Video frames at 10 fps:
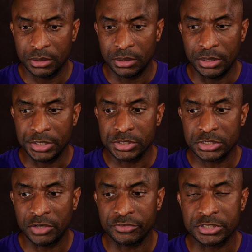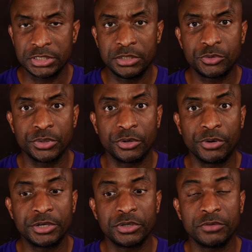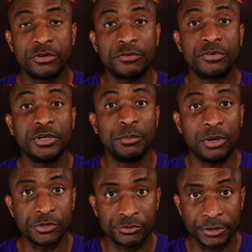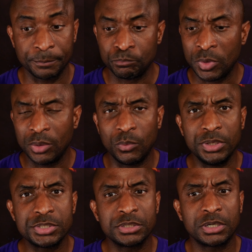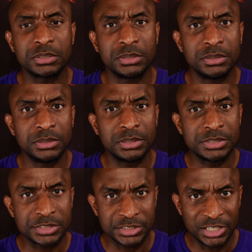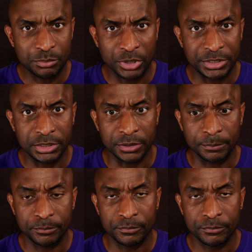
nations have slid into a greater level of debauchery. When you start celebrating